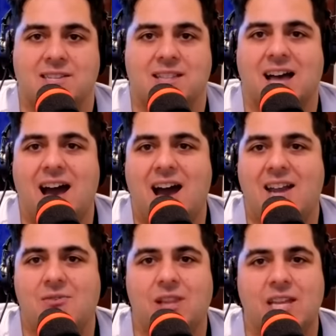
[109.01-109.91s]
There's a
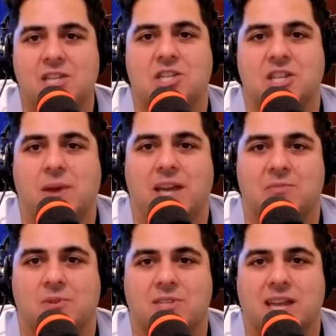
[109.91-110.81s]
lot of relationship
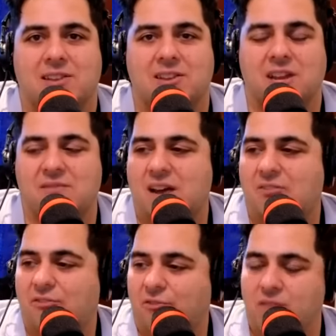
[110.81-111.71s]
experts out there giving
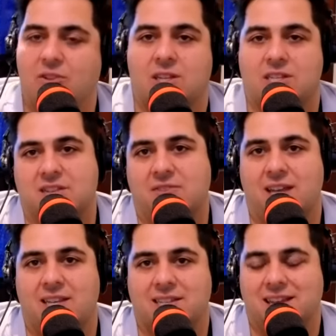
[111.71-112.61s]
out frivolous
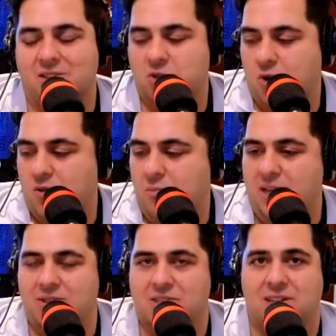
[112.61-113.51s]
advice, and Jordan
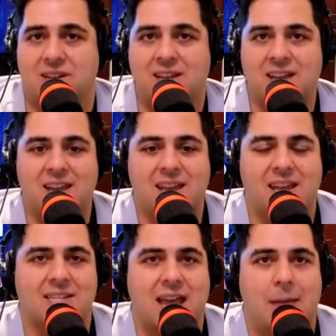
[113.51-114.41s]
Peterson
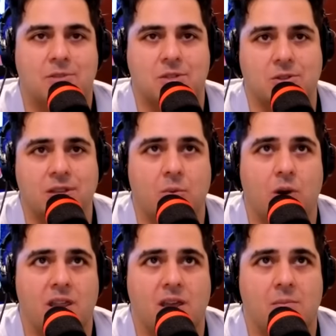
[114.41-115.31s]
is absolutely
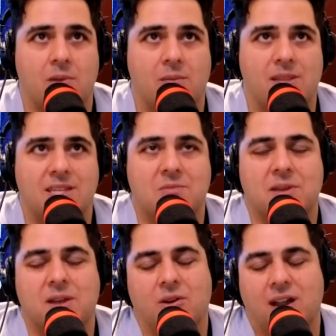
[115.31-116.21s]
one of them. I mean, this has
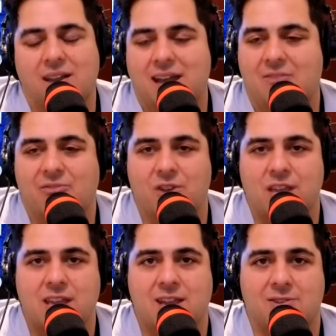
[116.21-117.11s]
been going on now for
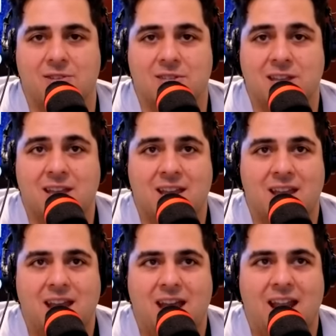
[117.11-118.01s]
years,
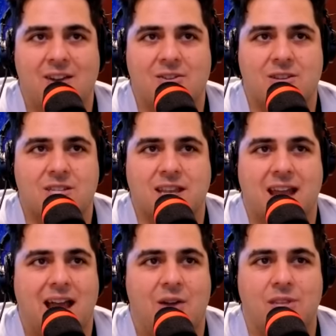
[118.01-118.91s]
and I don't
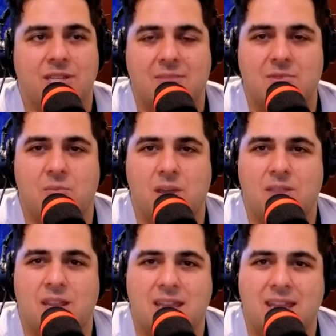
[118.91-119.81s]
understand how this came to be
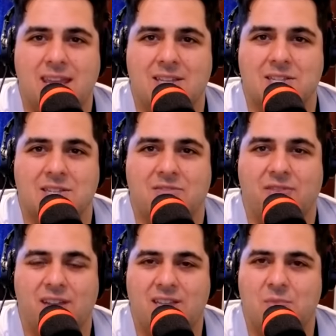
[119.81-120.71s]
that he has
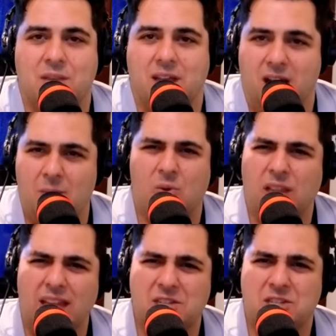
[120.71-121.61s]
def- he's become a
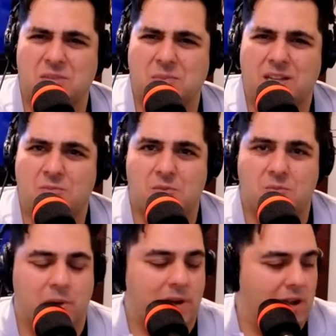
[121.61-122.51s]
relationship
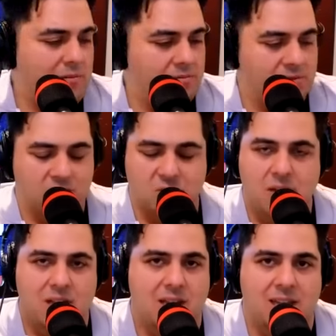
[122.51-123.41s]
expert, but on social
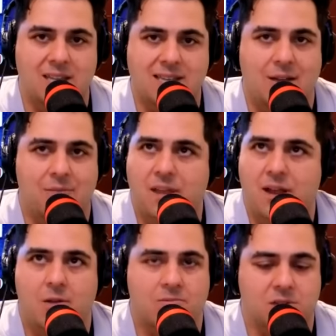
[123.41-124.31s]
media he's out
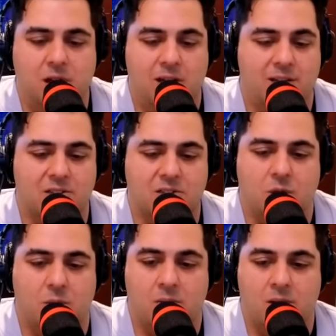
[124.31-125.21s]
there talking oh, yes.
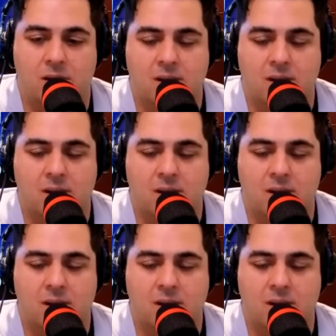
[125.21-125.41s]
storm.